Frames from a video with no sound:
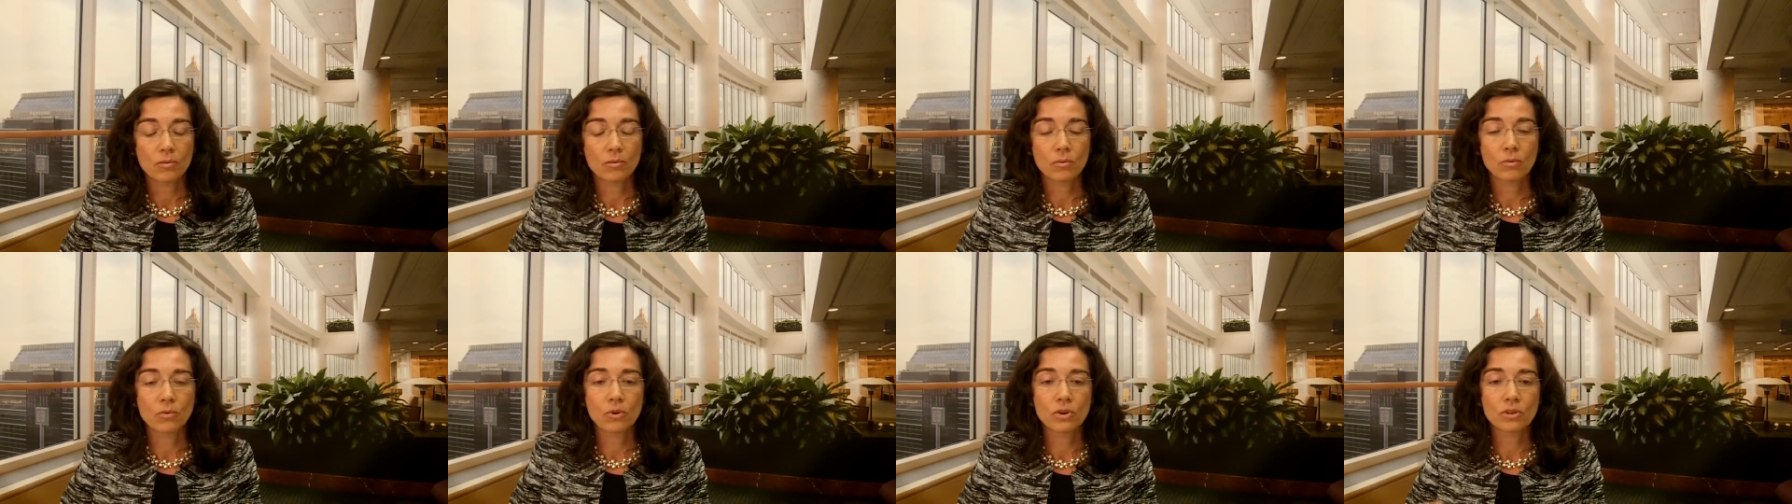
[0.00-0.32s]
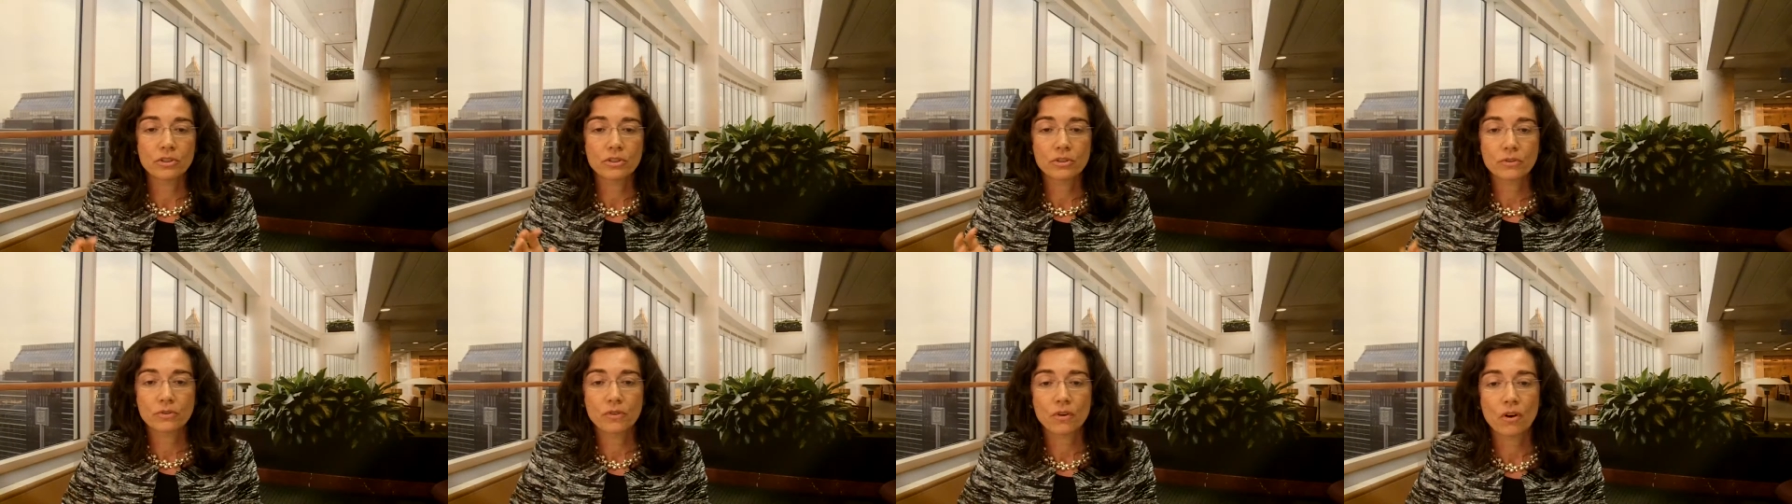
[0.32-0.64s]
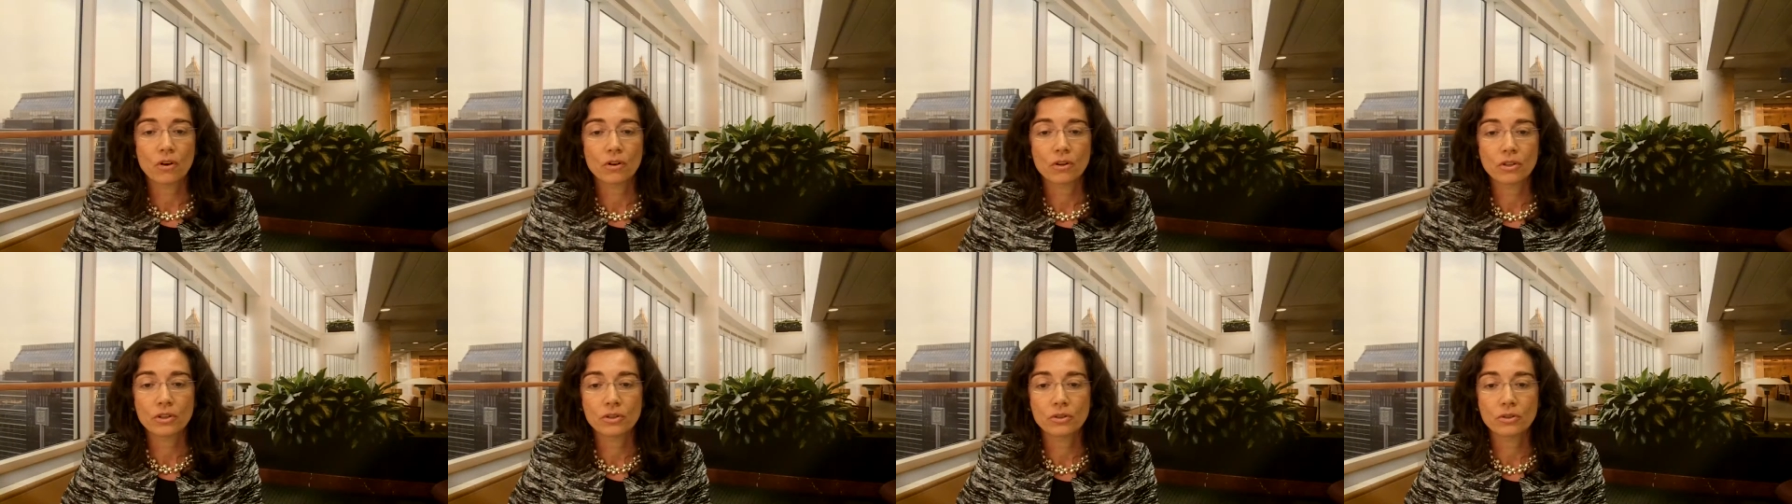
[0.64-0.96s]
was
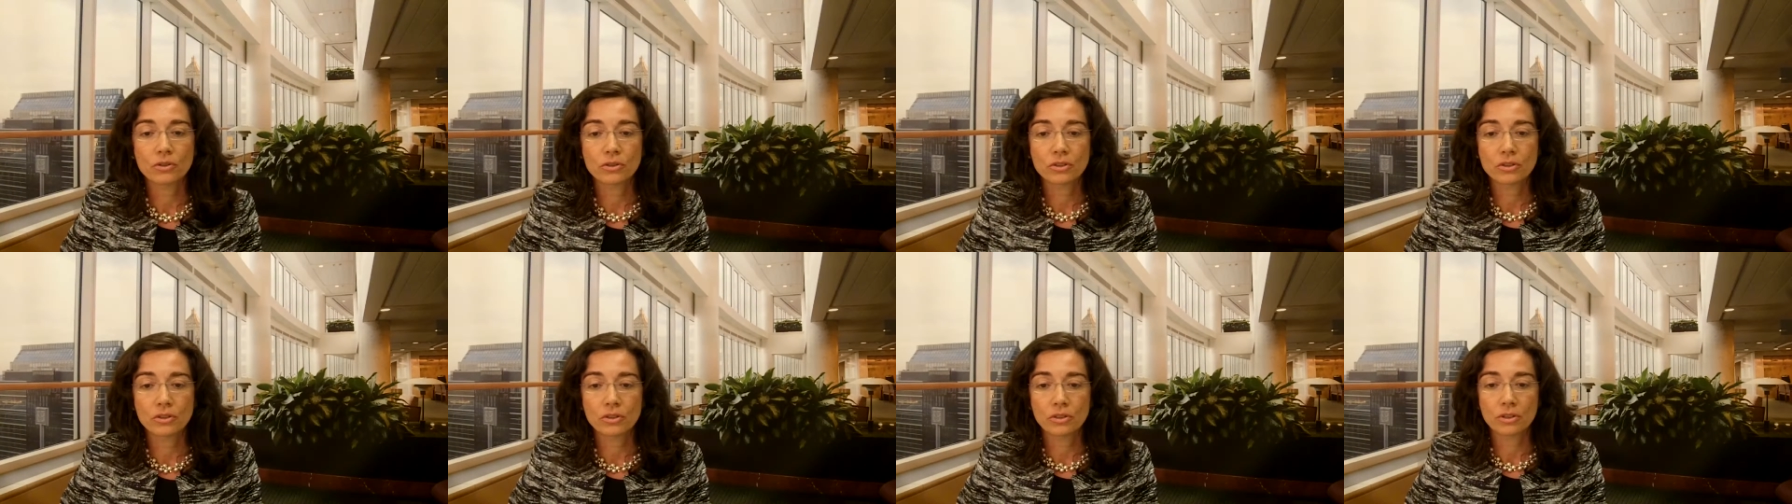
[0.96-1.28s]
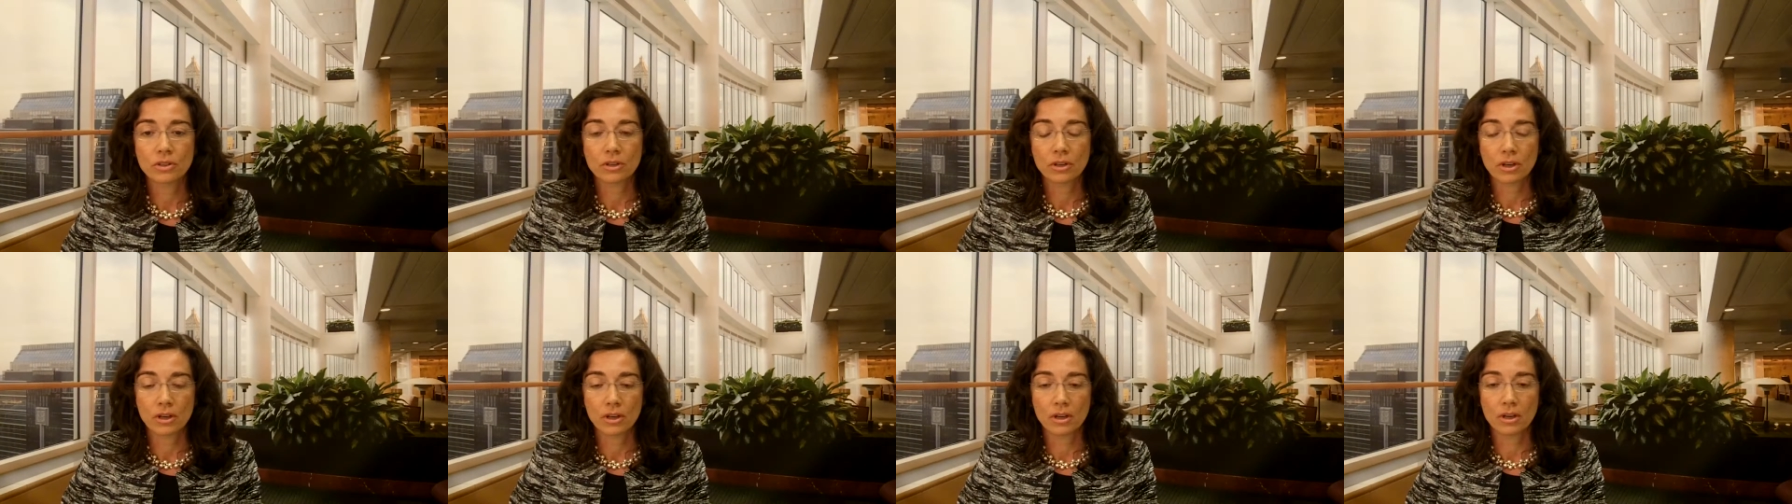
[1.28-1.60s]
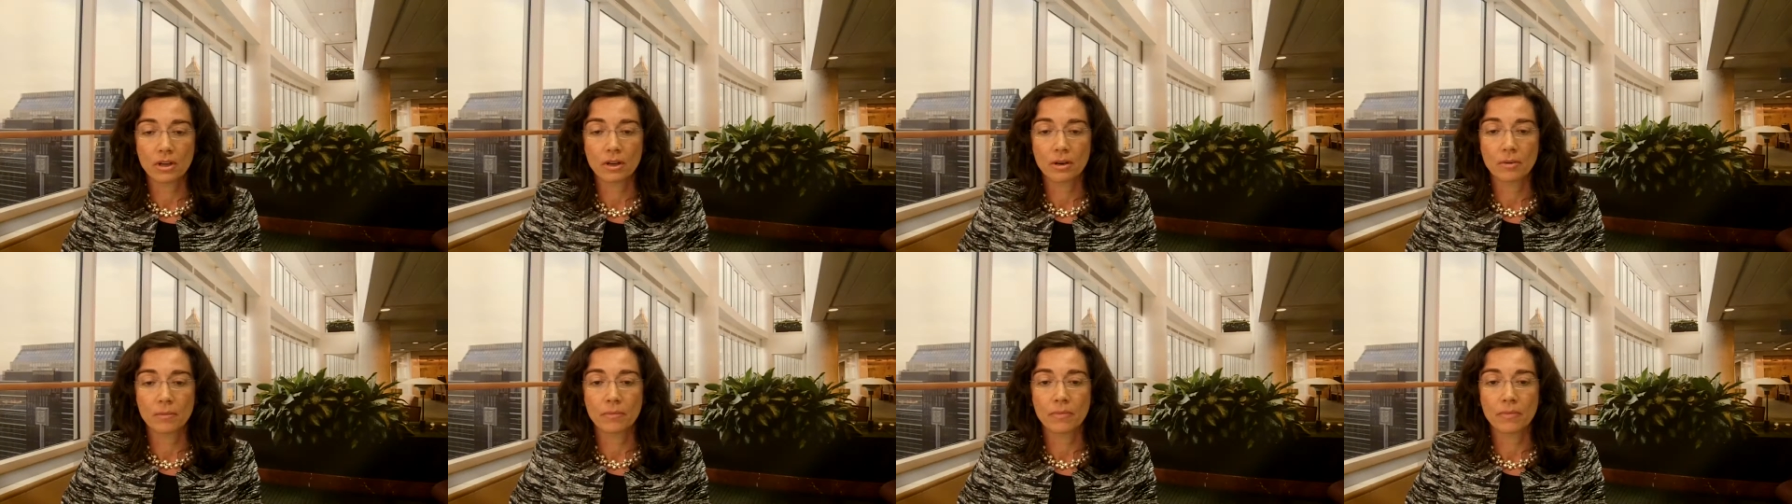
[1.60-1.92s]
focused
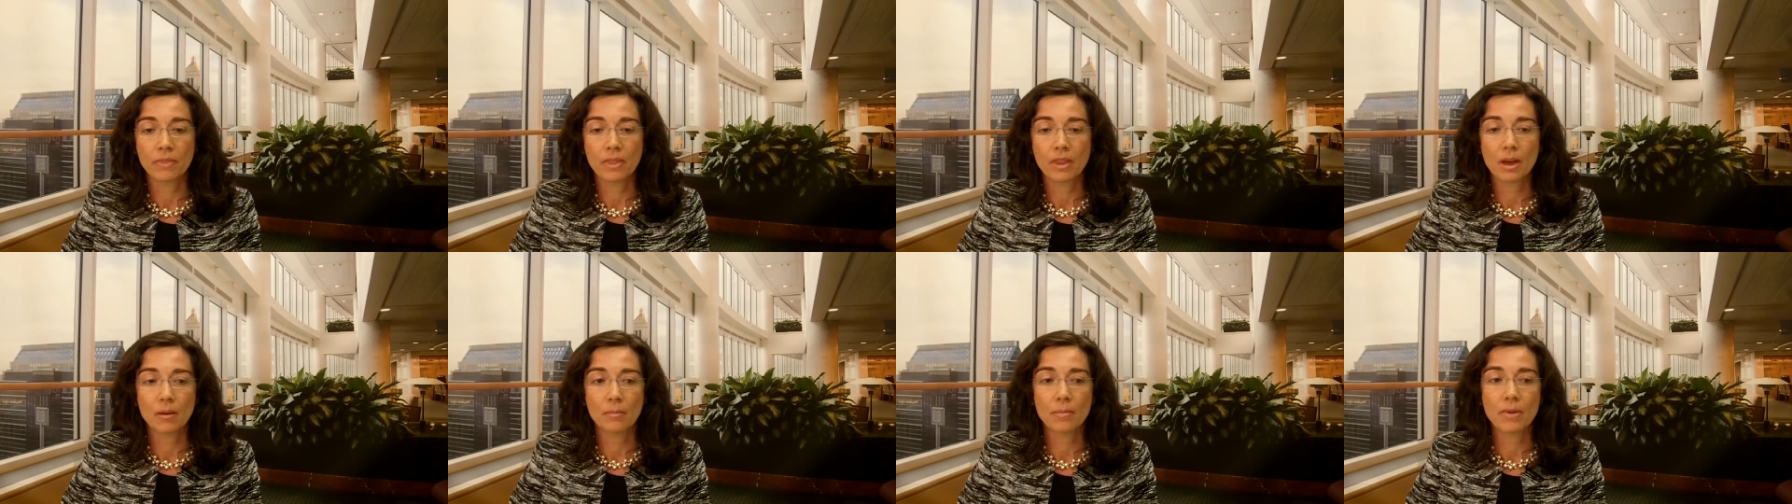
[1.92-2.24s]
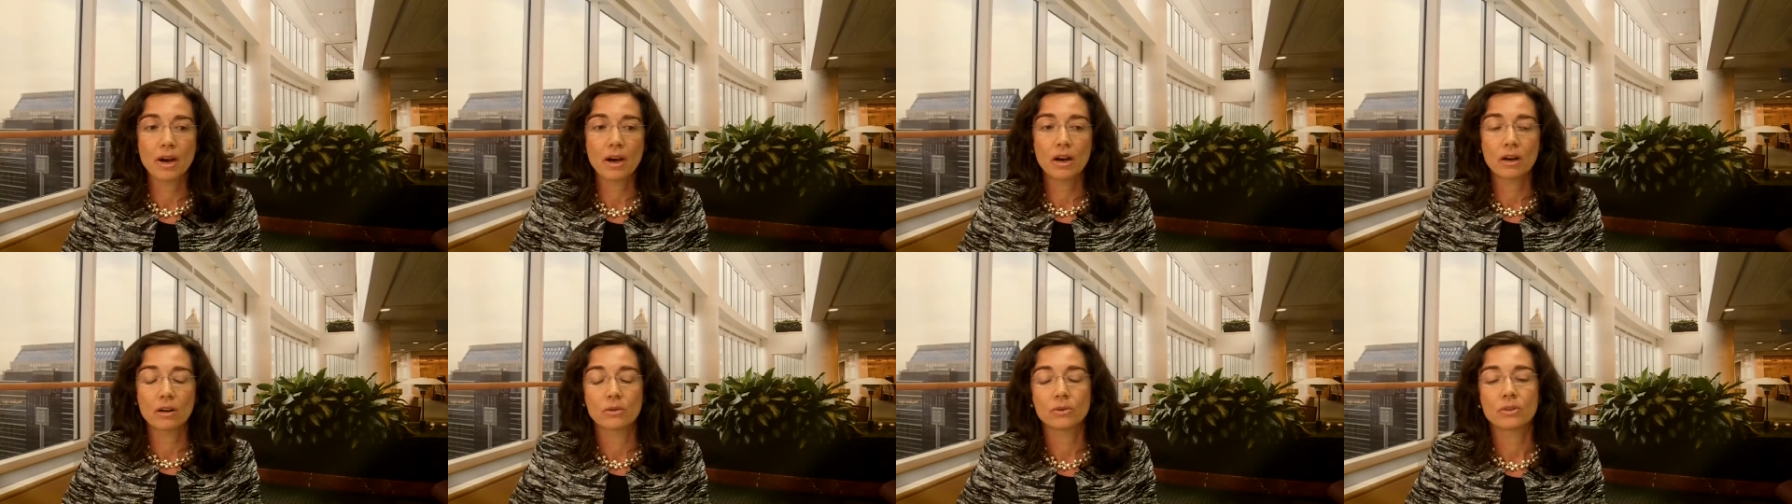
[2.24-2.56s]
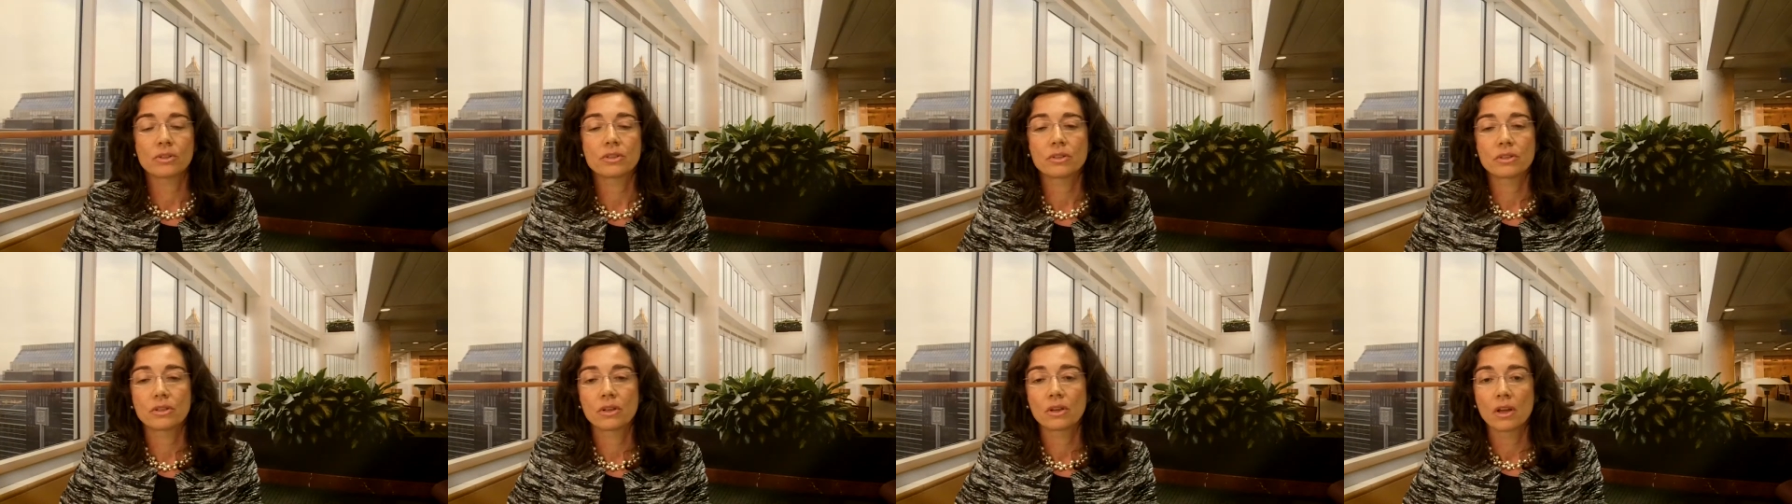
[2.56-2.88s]
um,
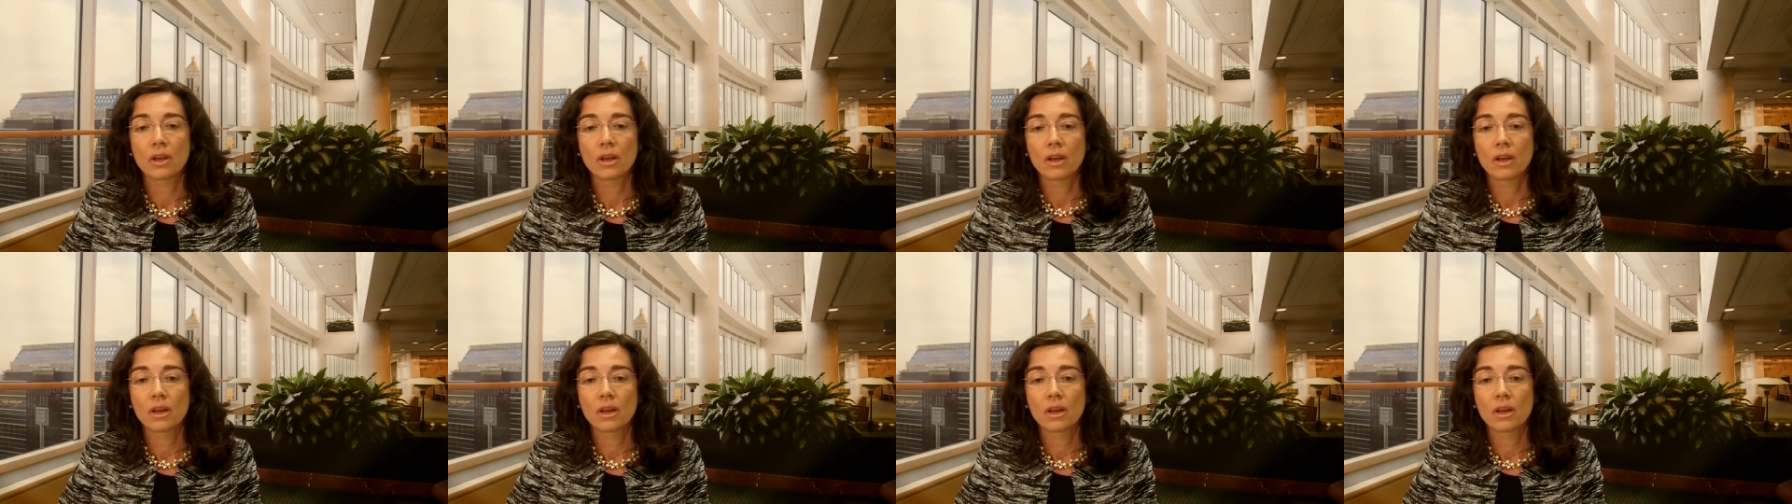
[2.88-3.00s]
about